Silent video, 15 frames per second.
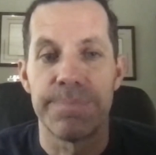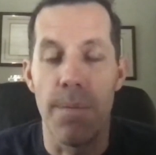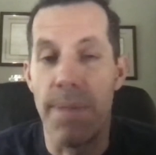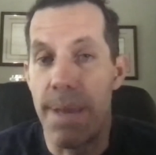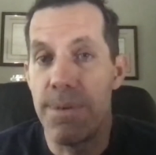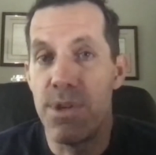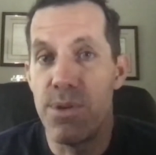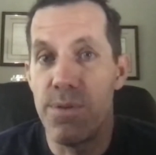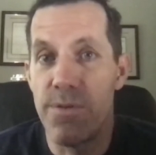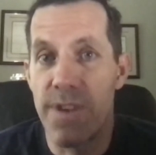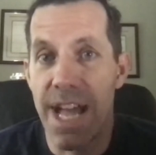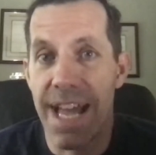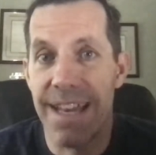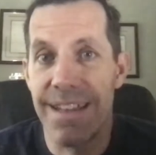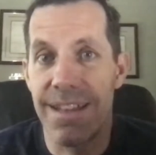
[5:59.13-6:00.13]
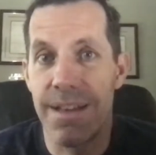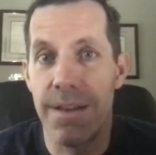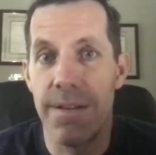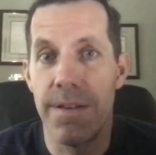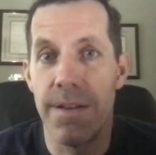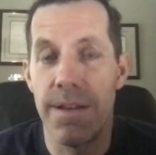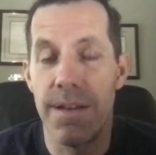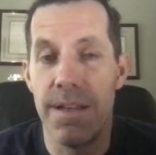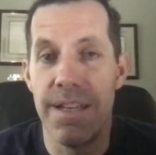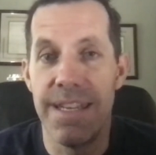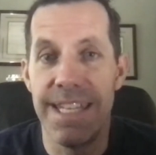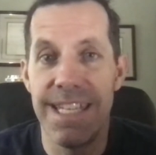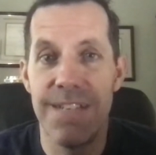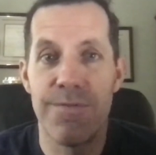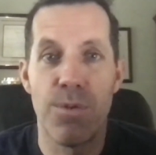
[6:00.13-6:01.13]
Maybe you've got a
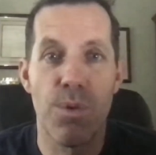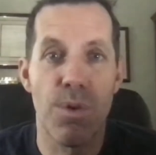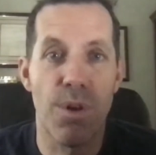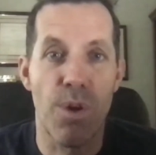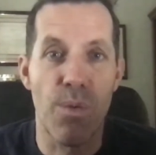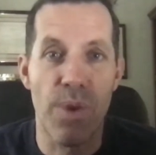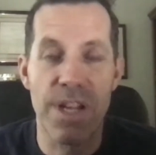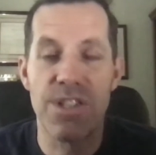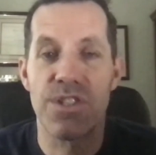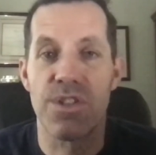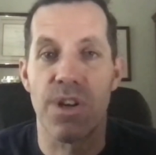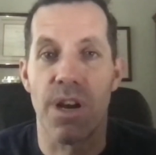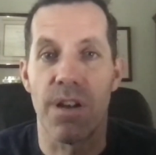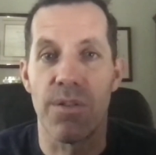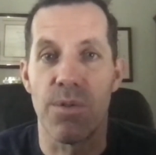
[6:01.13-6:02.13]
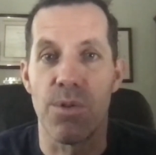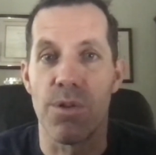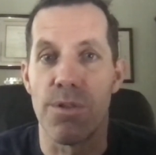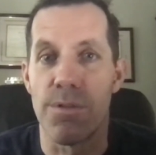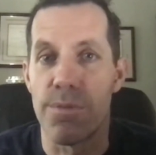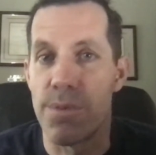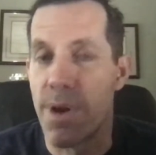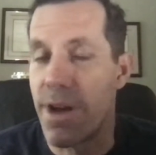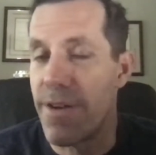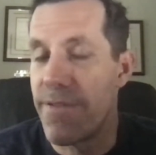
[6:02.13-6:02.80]
need for a restaurant or a